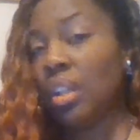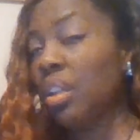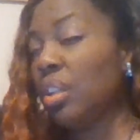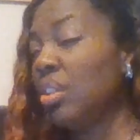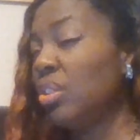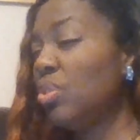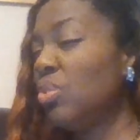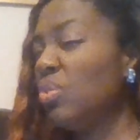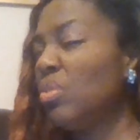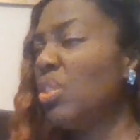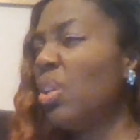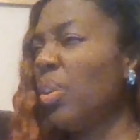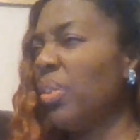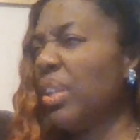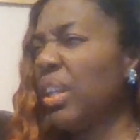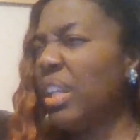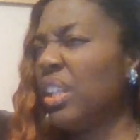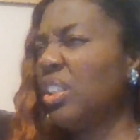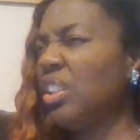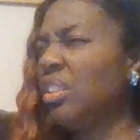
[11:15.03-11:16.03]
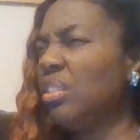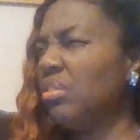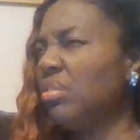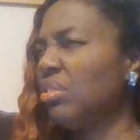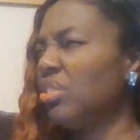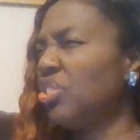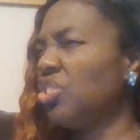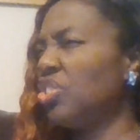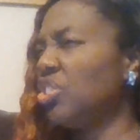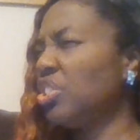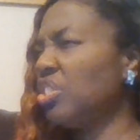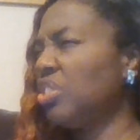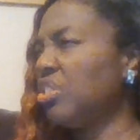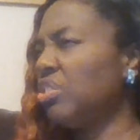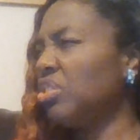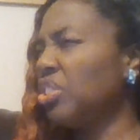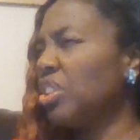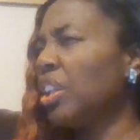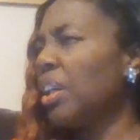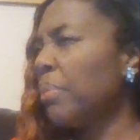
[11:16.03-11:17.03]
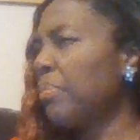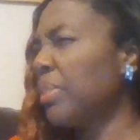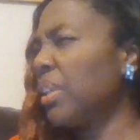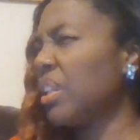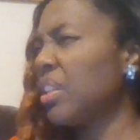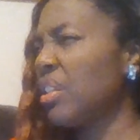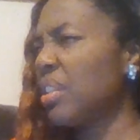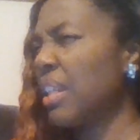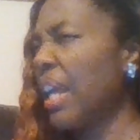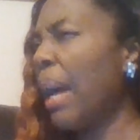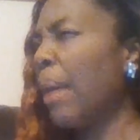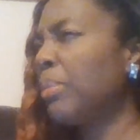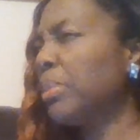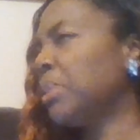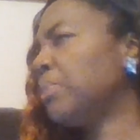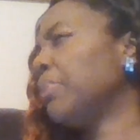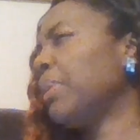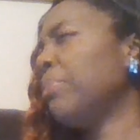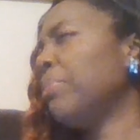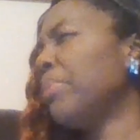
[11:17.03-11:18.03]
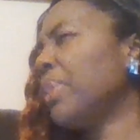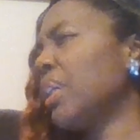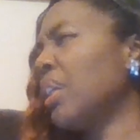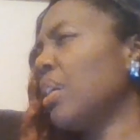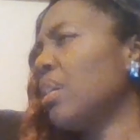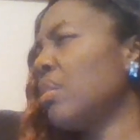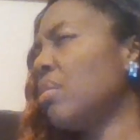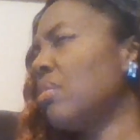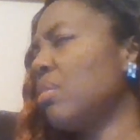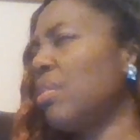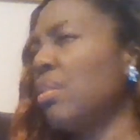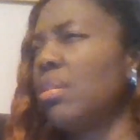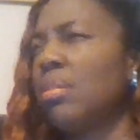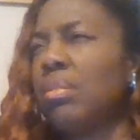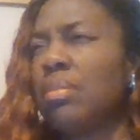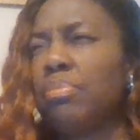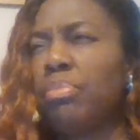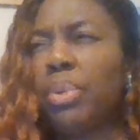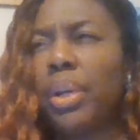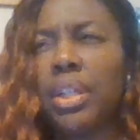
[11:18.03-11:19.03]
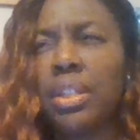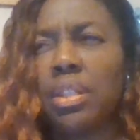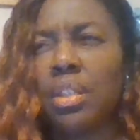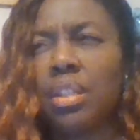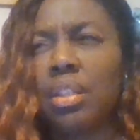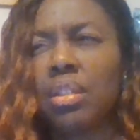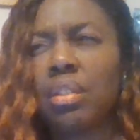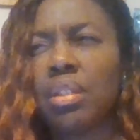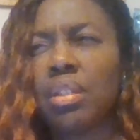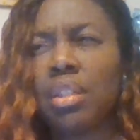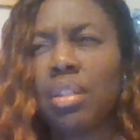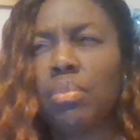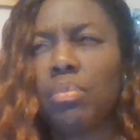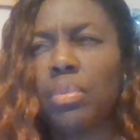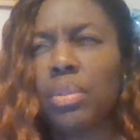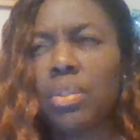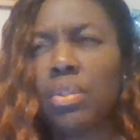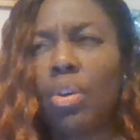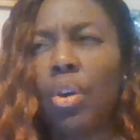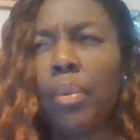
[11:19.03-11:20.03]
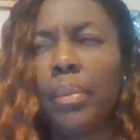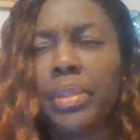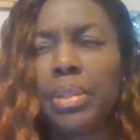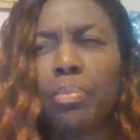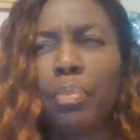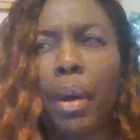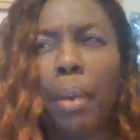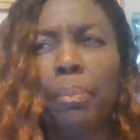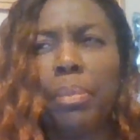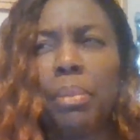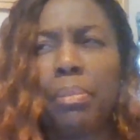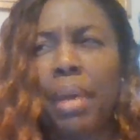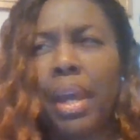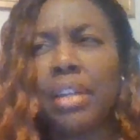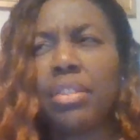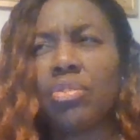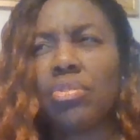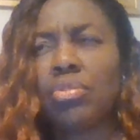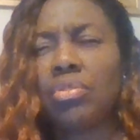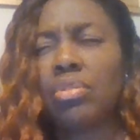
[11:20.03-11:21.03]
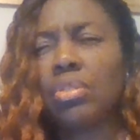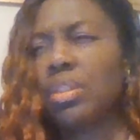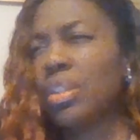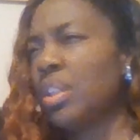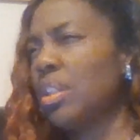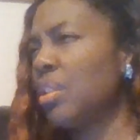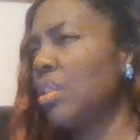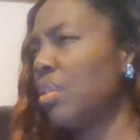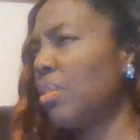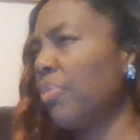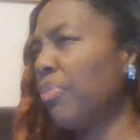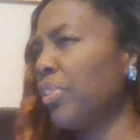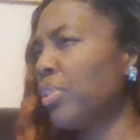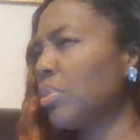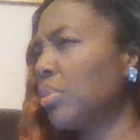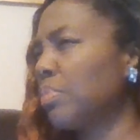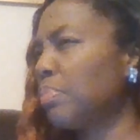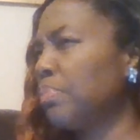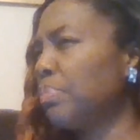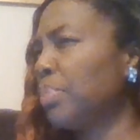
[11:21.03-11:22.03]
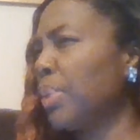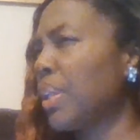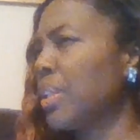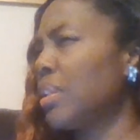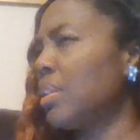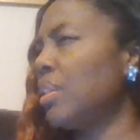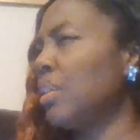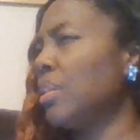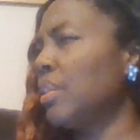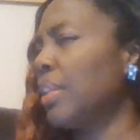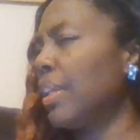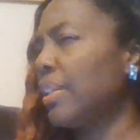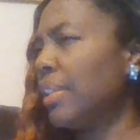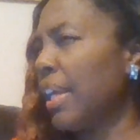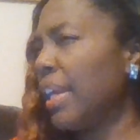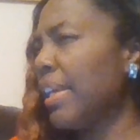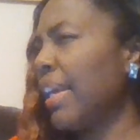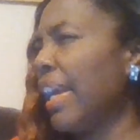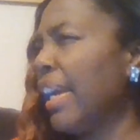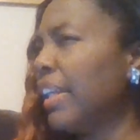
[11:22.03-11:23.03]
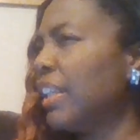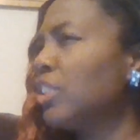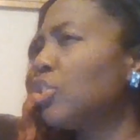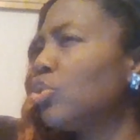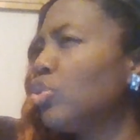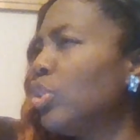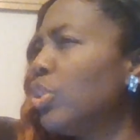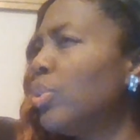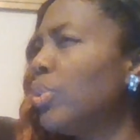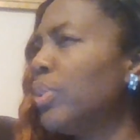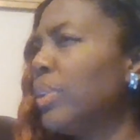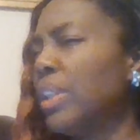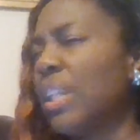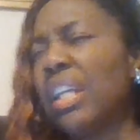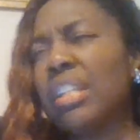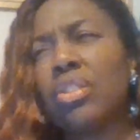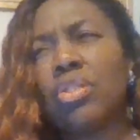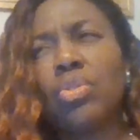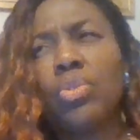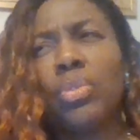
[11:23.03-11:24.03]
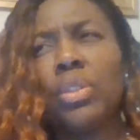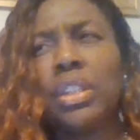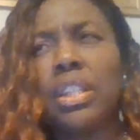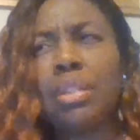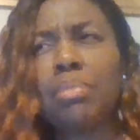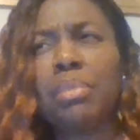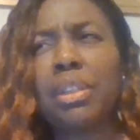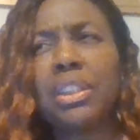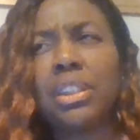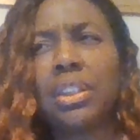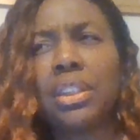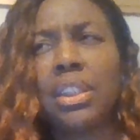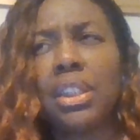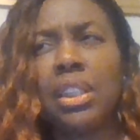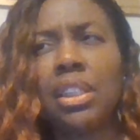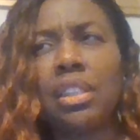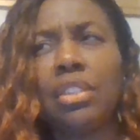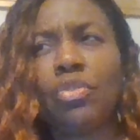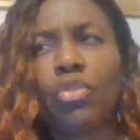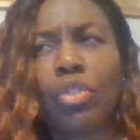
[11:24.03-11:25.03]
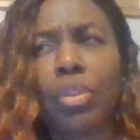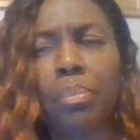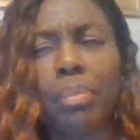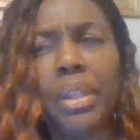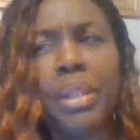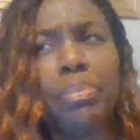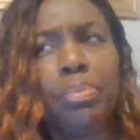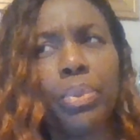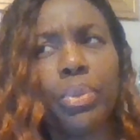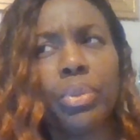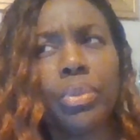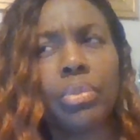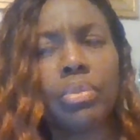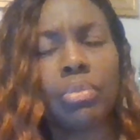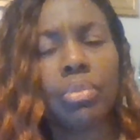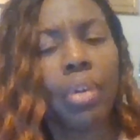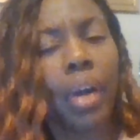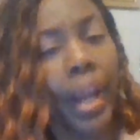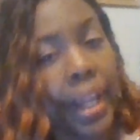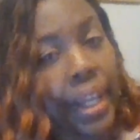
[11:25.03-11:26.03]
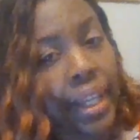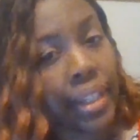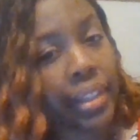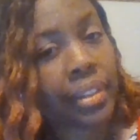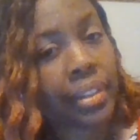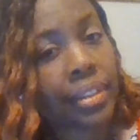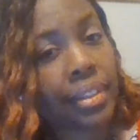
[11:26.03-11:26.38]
You know that he shook up the establishment because the presidency was always puppet mastered, and he's the first president that they can't control, and that's doing as much as he is for the people, right?